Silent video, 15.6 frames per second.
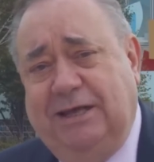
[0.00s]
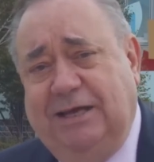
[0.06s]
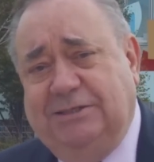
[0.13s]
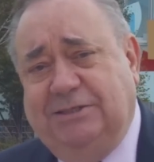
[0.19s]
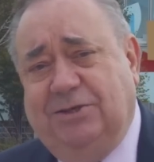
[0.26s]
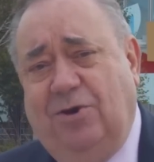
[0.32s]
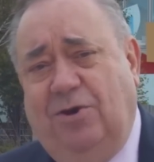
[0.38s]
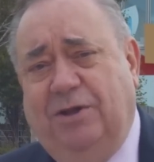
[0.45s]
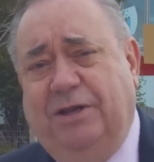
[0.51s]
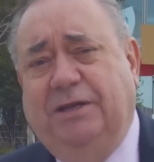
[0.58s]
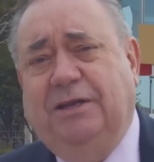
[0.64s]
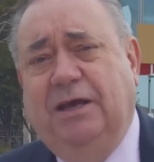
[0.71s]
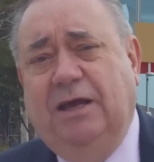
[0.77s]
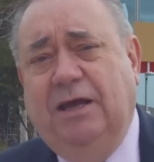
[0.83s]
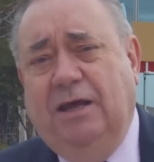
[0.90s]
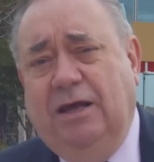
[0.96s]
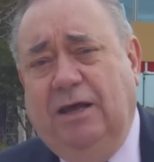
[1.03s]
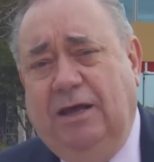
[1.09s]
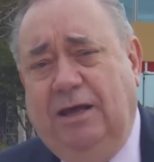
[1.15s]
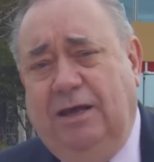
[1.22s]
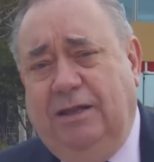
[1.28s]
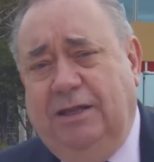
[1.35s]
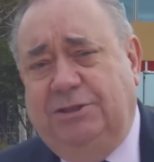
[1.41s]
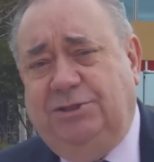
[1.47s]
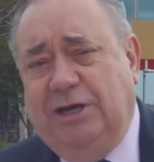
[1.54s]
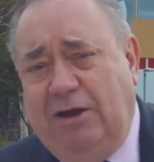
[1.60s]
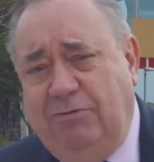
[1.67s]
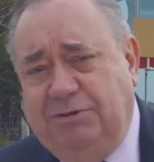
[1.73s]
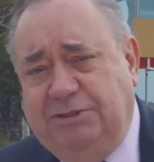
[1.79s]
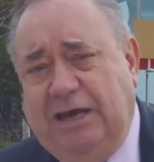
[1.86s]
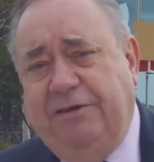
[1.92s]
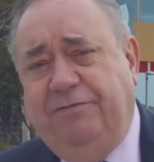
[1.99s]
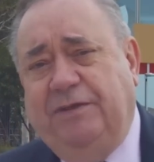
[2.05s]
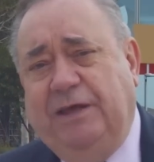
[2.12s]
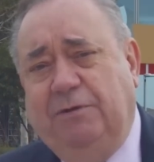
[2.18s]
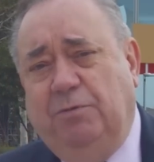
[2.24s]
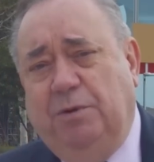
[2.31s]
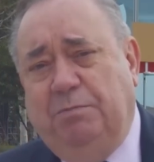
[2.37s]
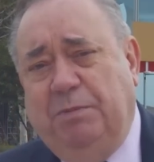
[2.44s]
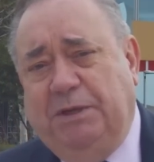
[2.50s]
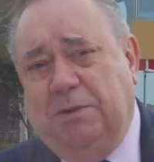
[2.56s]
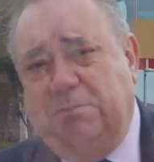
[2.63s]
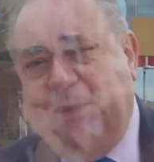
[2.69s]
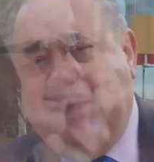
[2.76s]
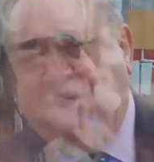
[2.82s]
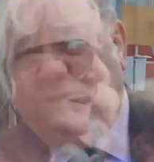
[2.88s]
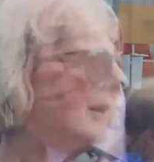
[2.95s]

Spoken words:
that Scotland. The challenge, I think, would be to make